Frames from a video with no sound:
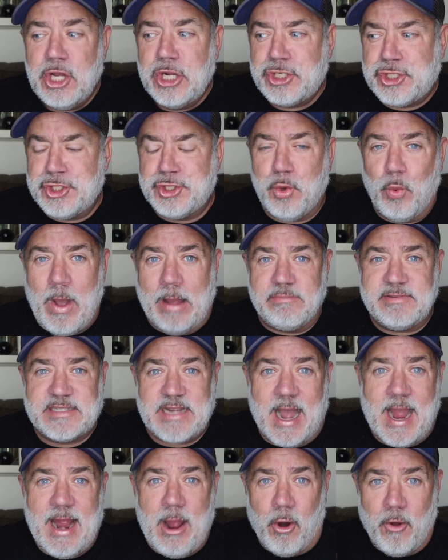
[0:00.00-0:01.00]
to the
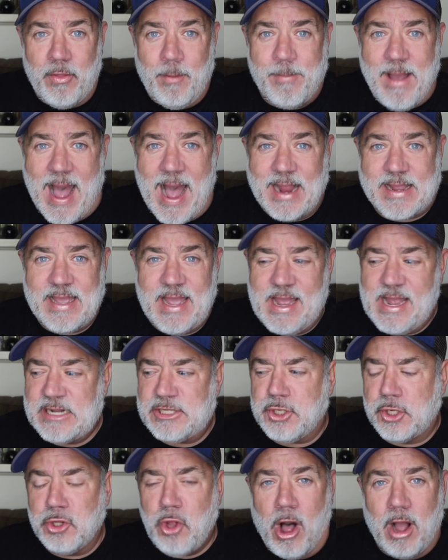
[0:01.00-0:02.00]
website on the back
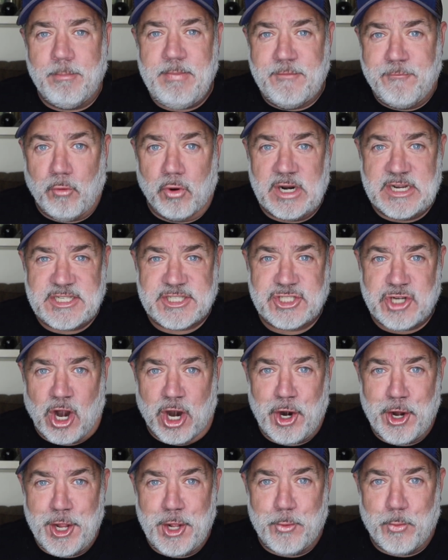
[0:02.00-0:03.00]
end long before it
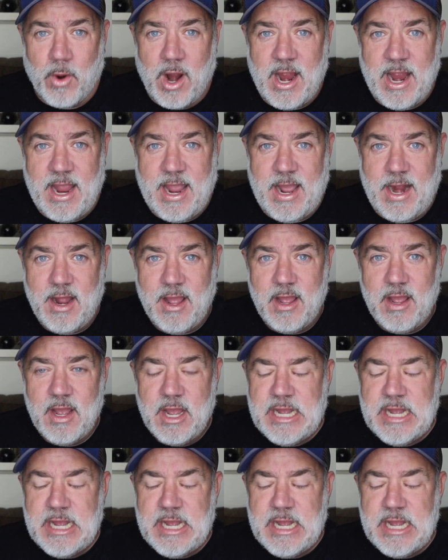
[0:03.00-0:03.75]
started, right?